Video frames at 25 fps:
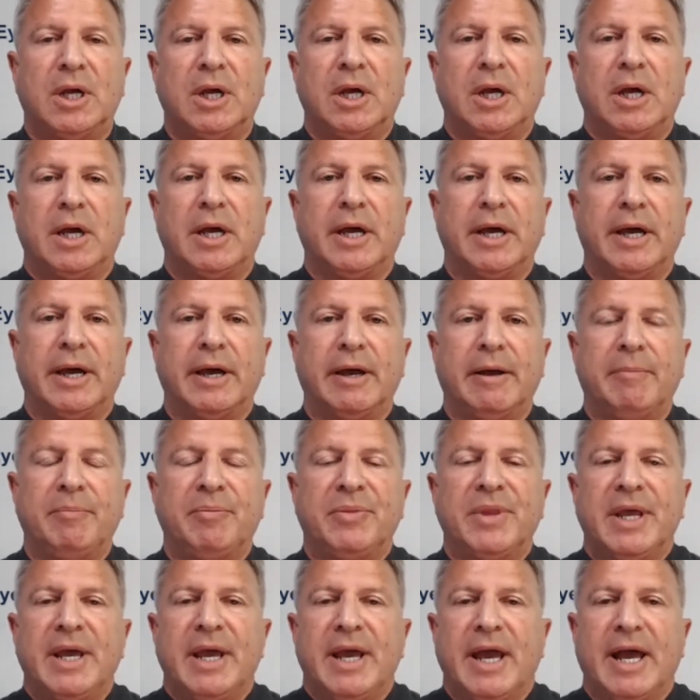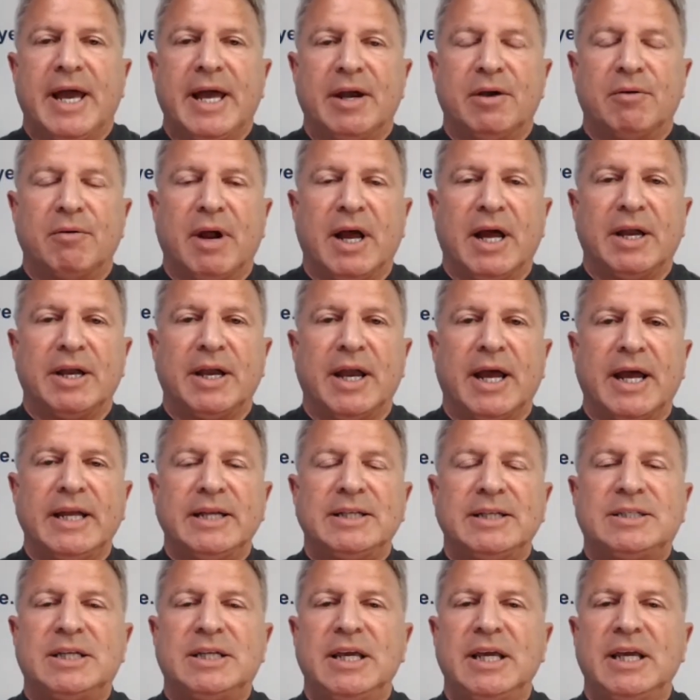And around
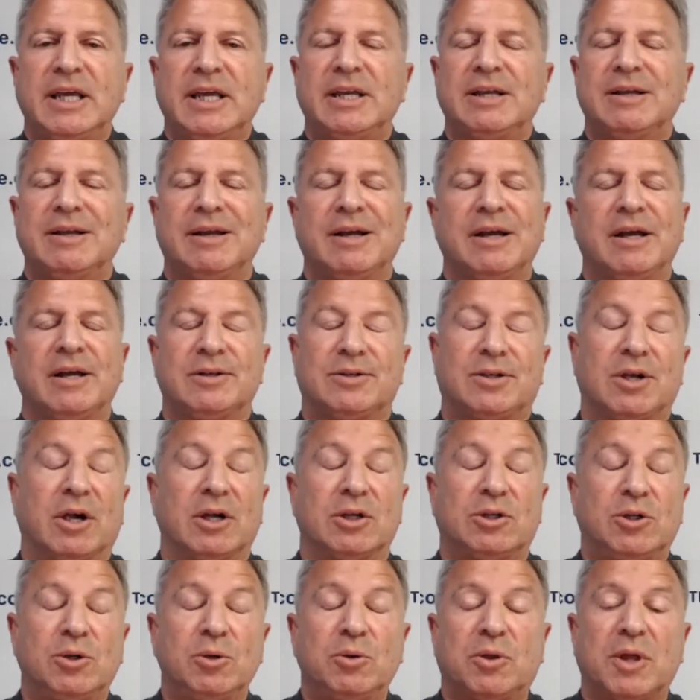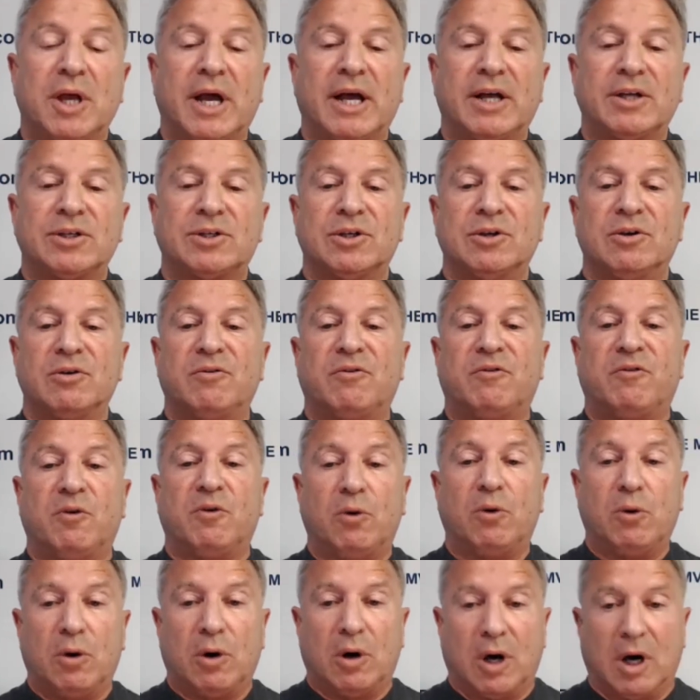
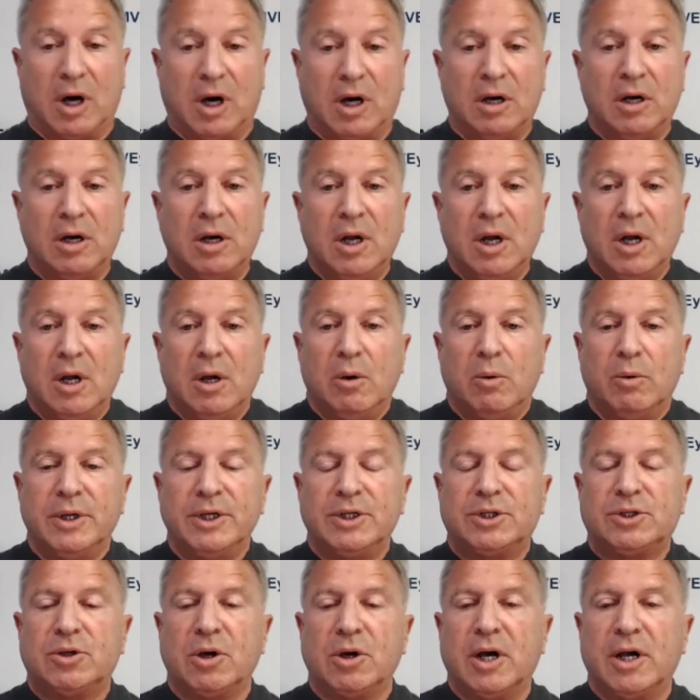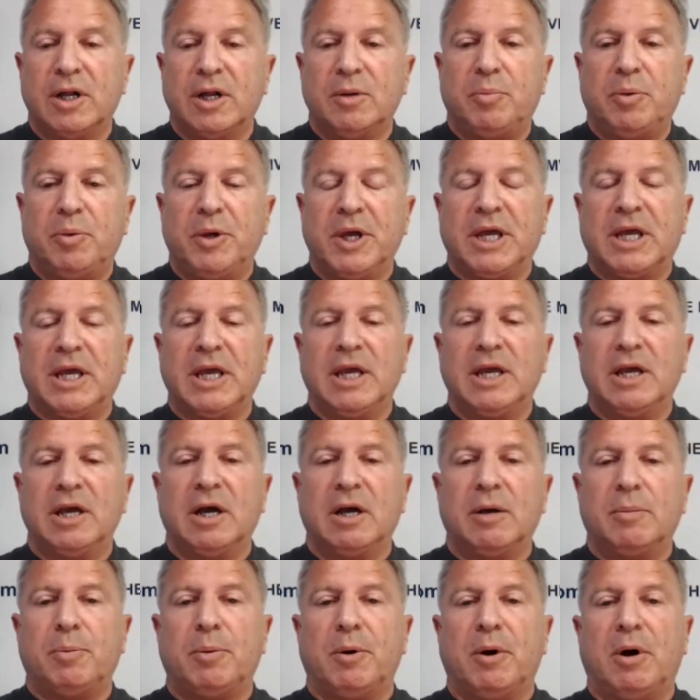2004, we started picking
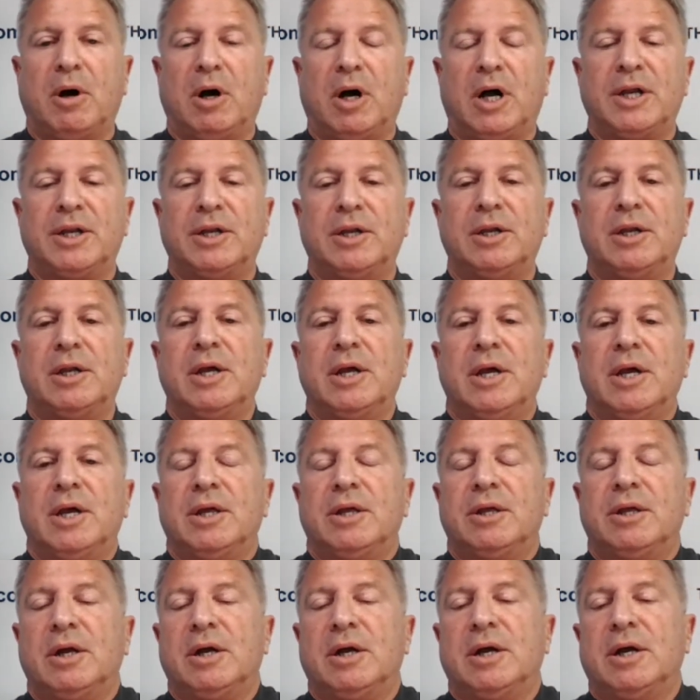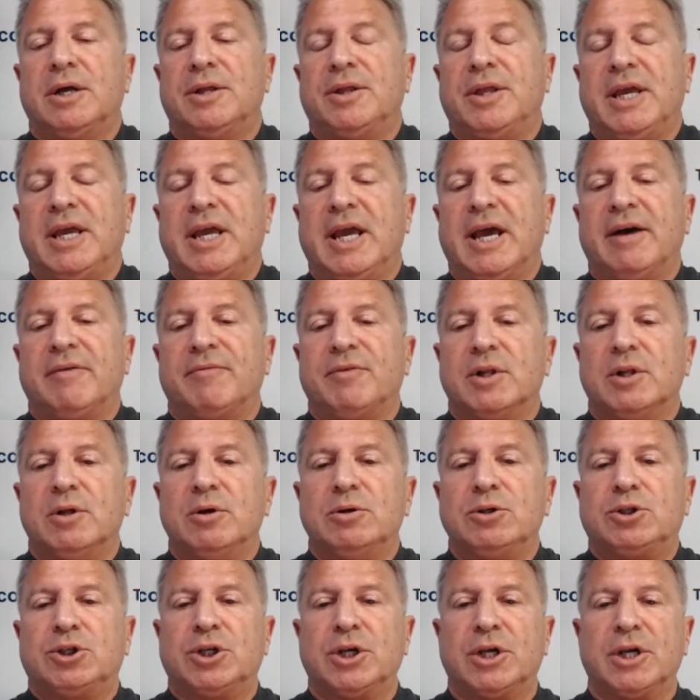up on the
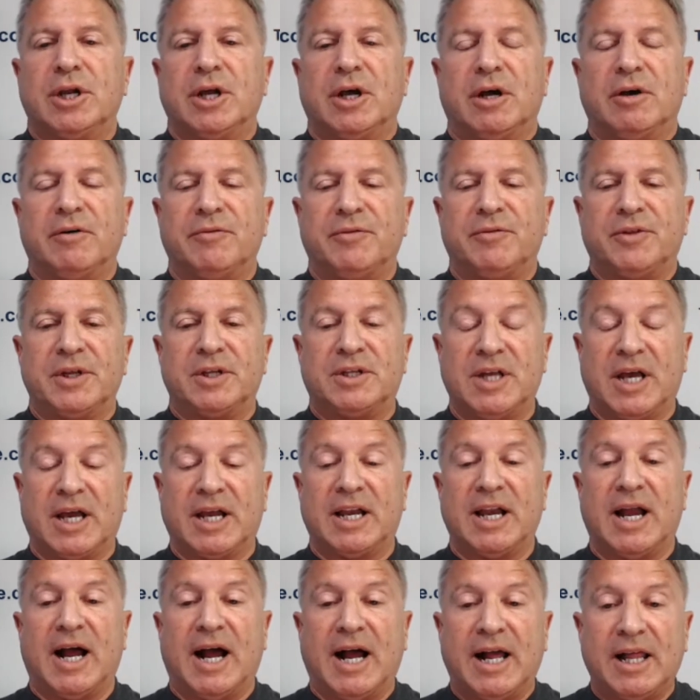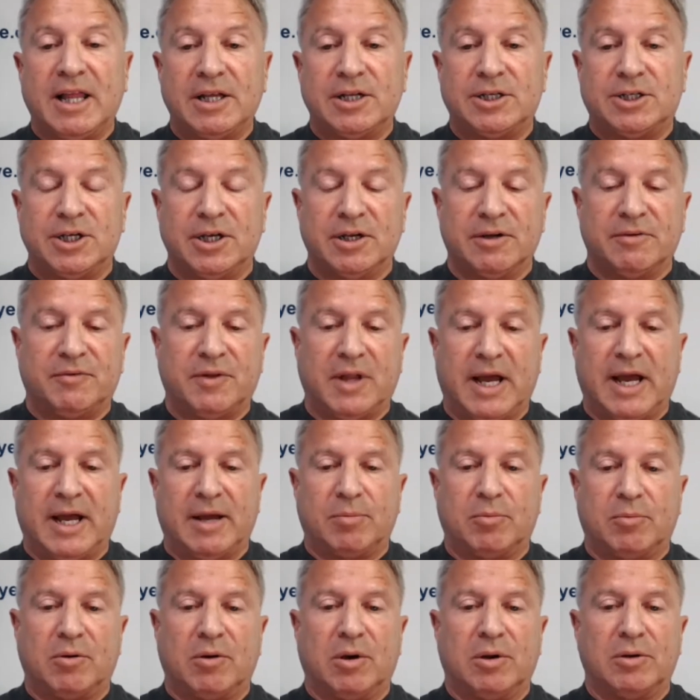evolution of the technology of
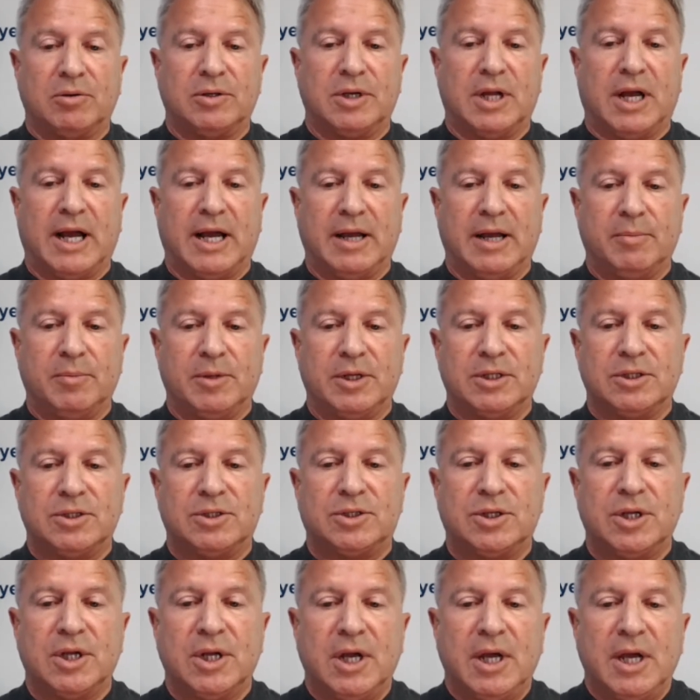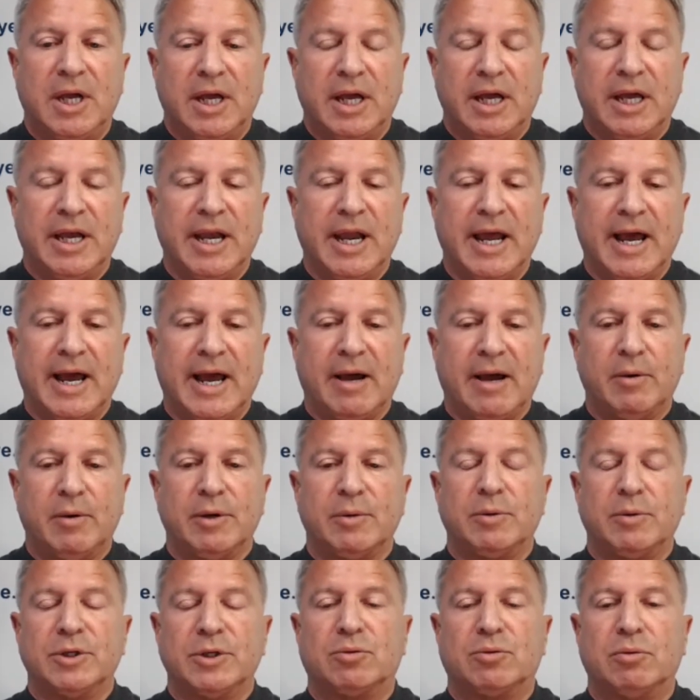lab-grown diamonds and how
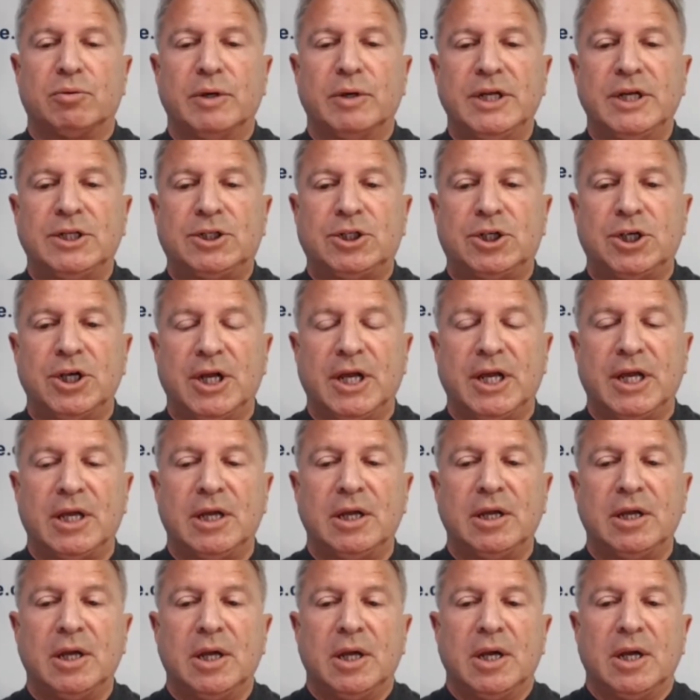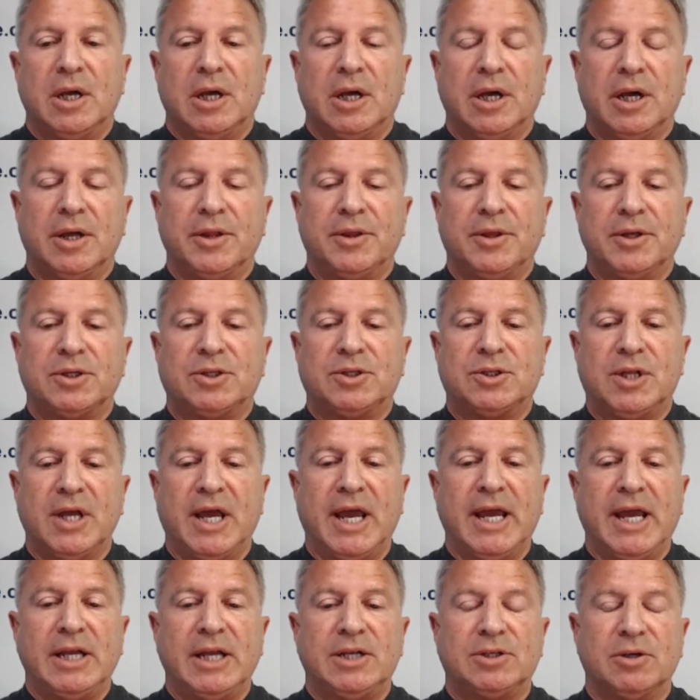it was reaching the
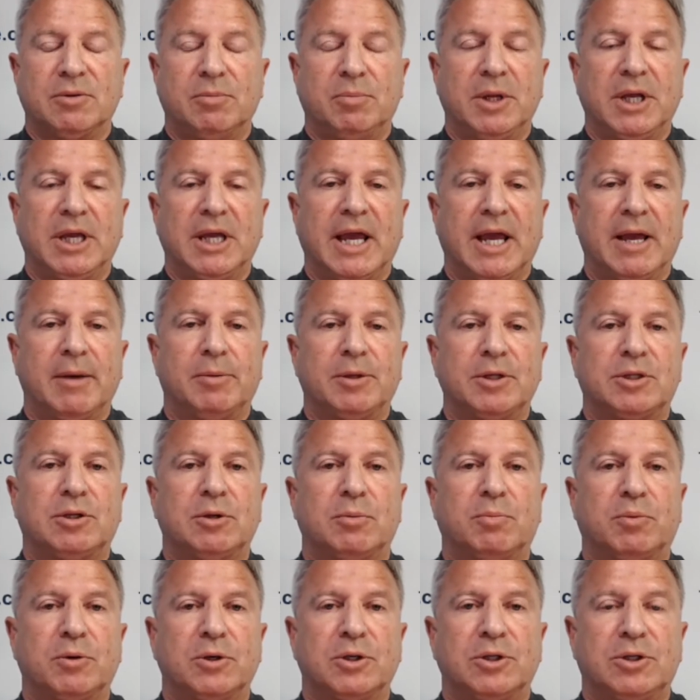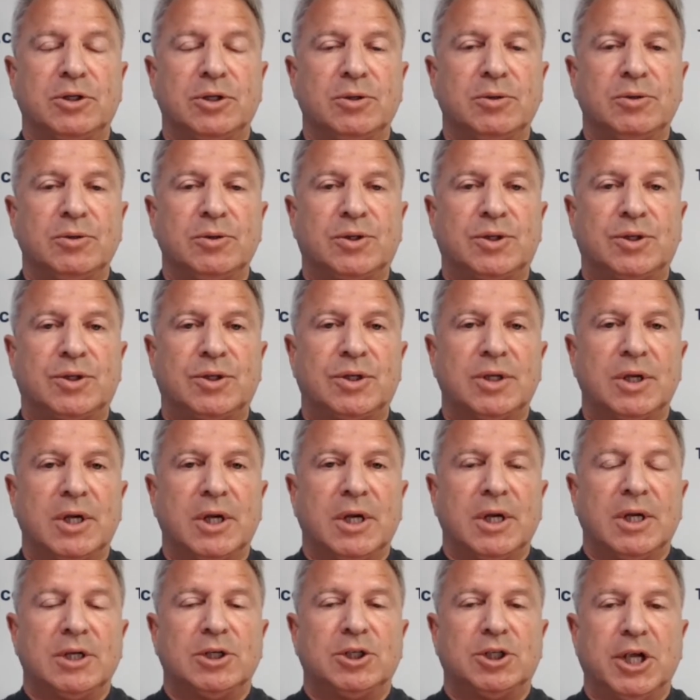stage of being able to produce
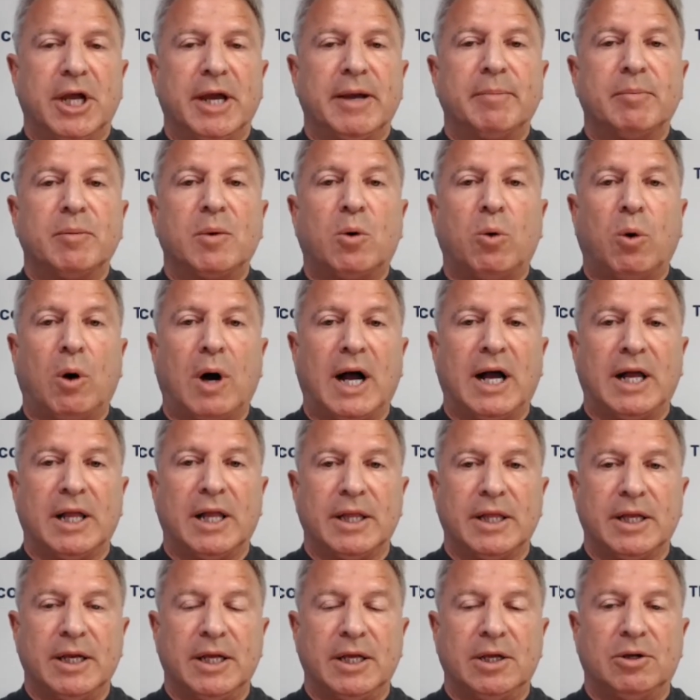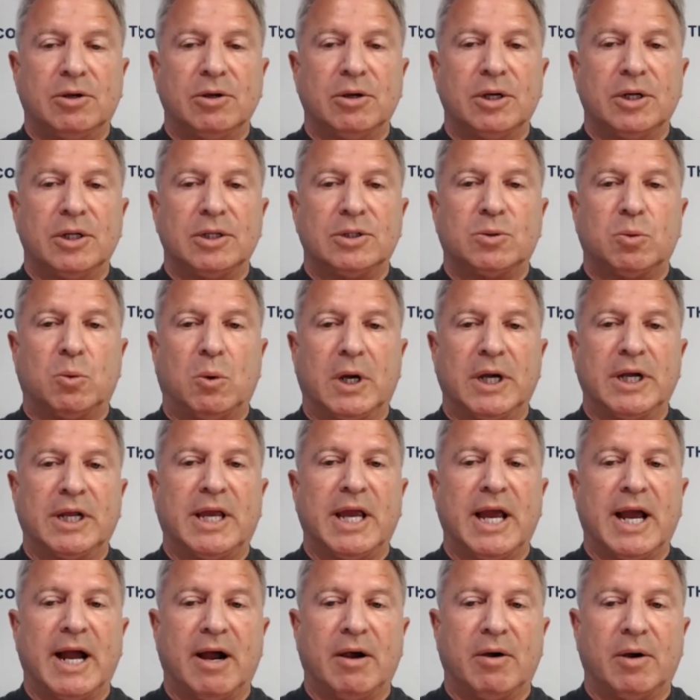gem quality goods, 1
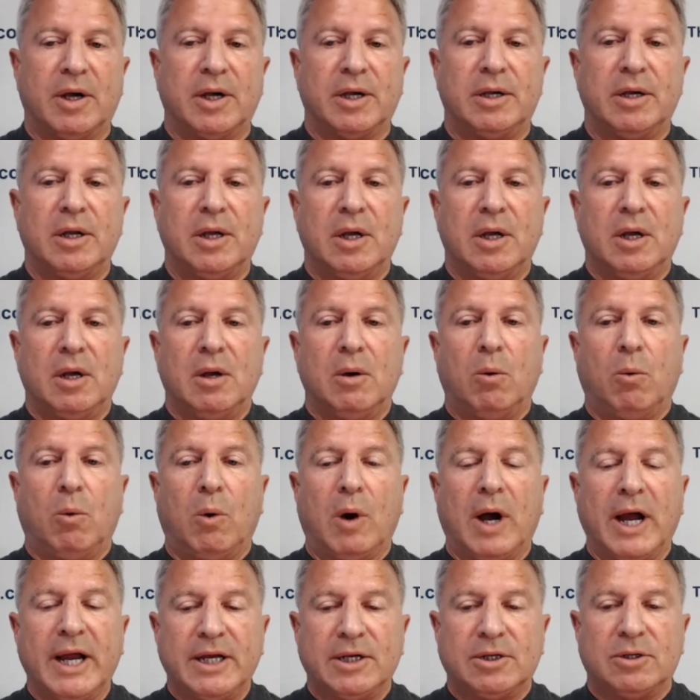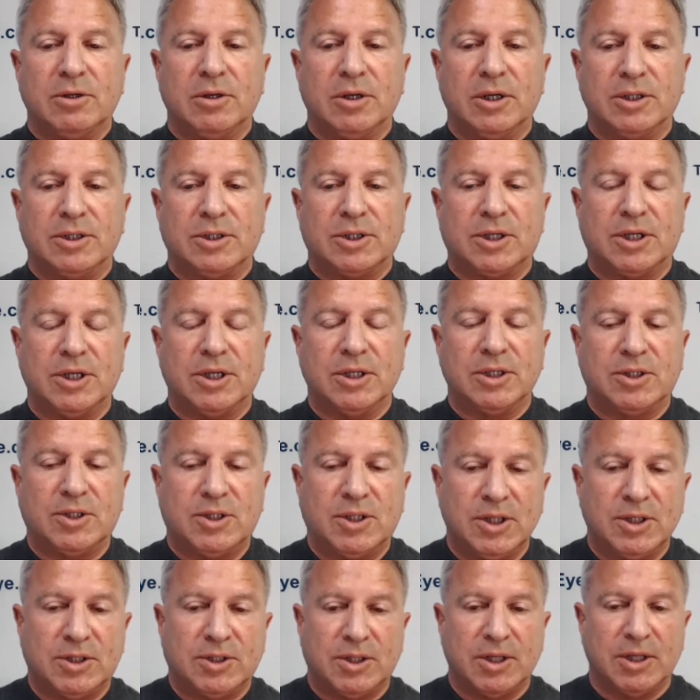carat white goods
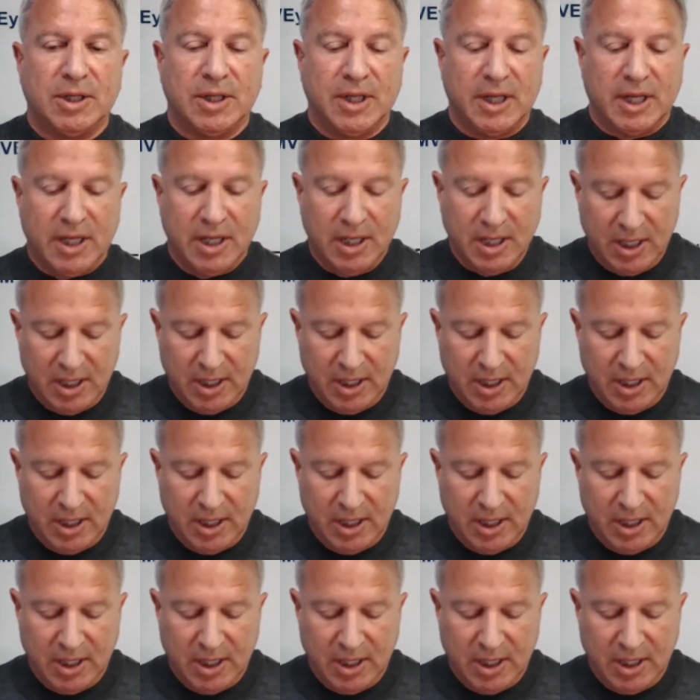consistently.